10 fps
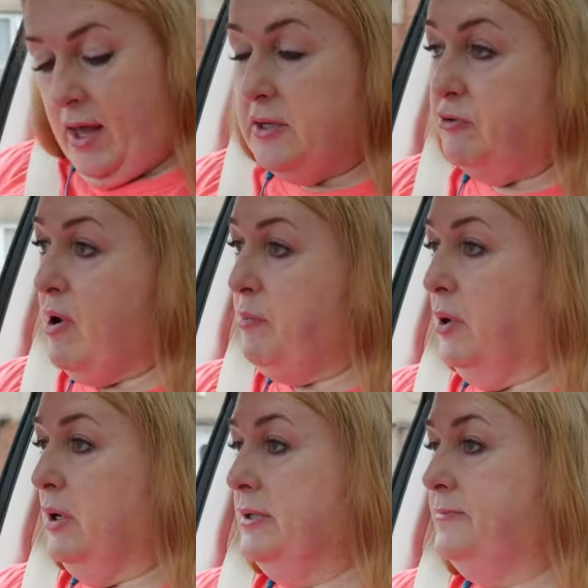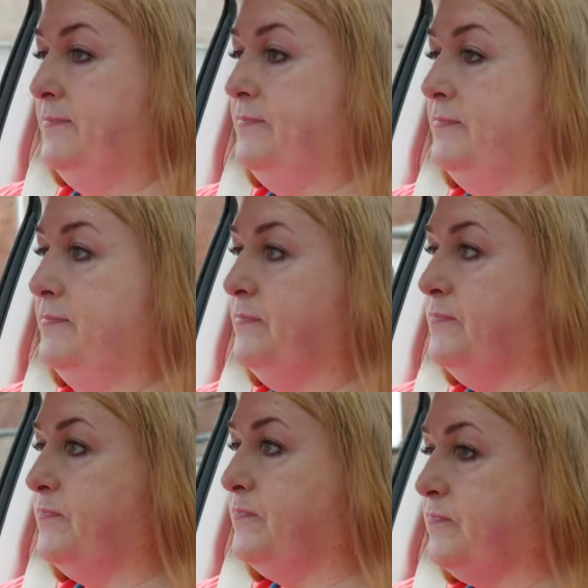Need Red Bull.
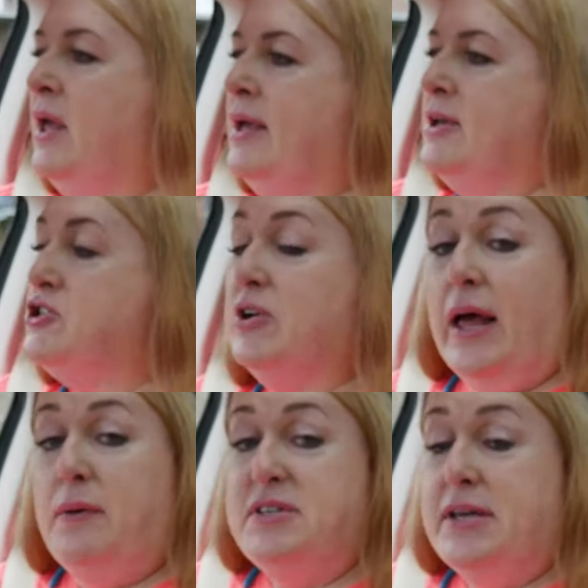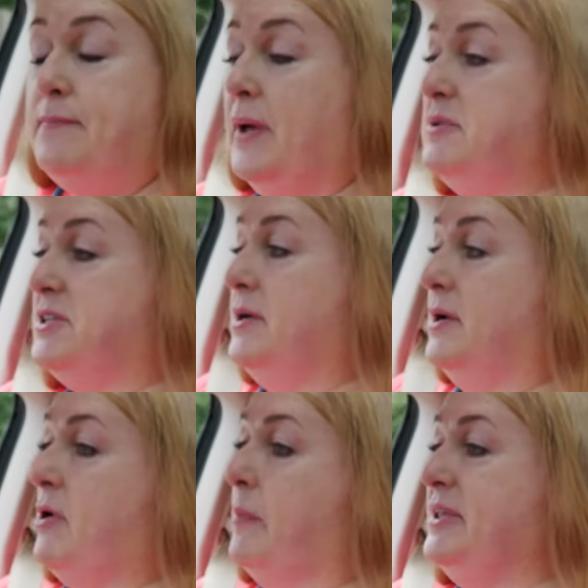So I was um, I was a,
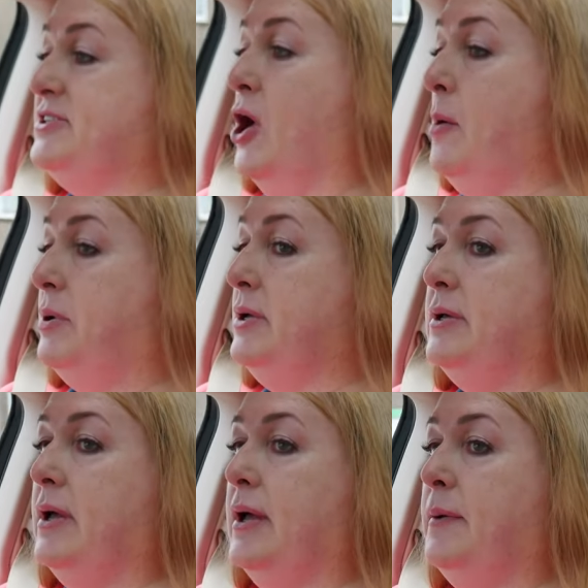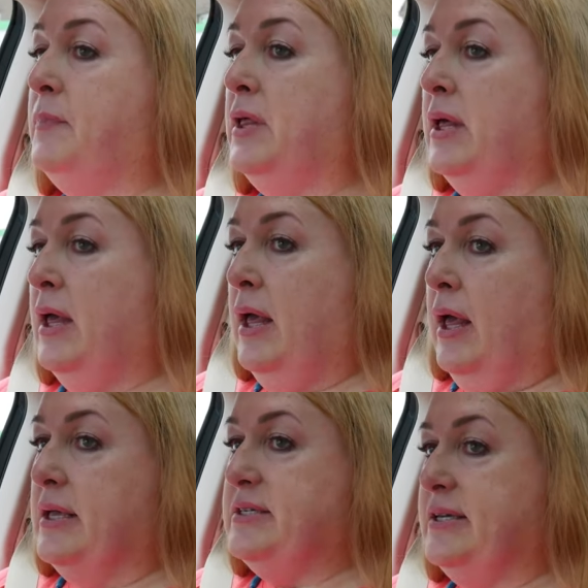a rapid stop um,
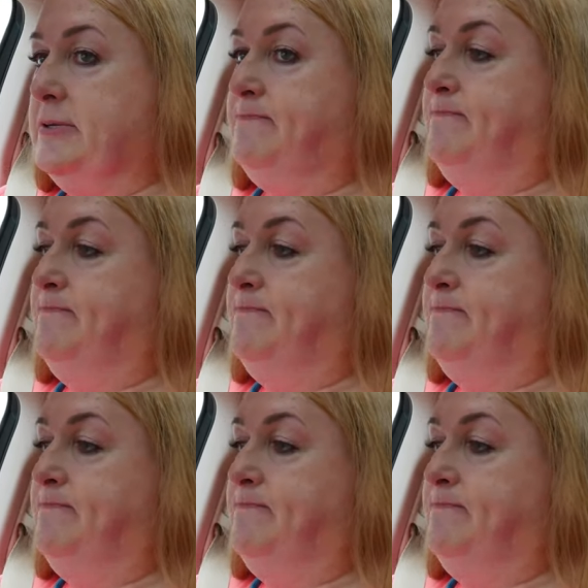as a